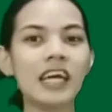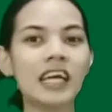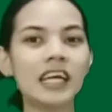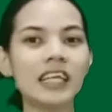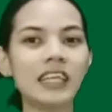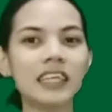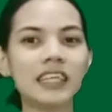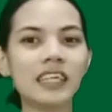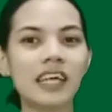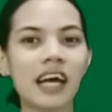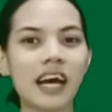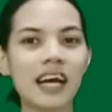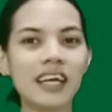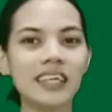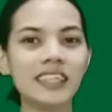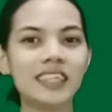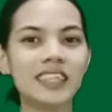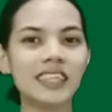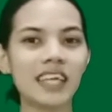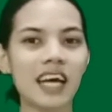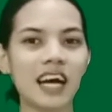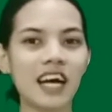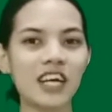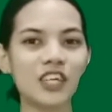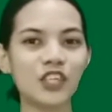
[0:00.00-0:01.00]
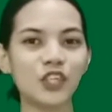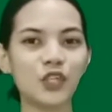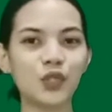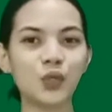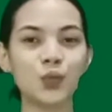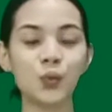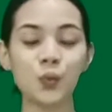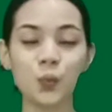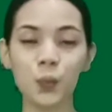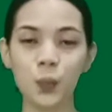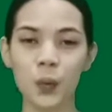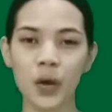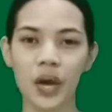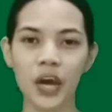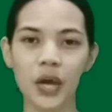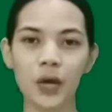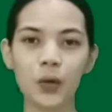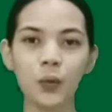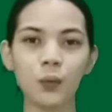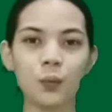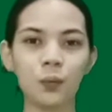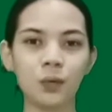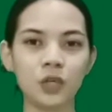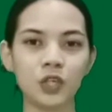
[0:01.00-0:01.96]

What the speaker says: It guides us to where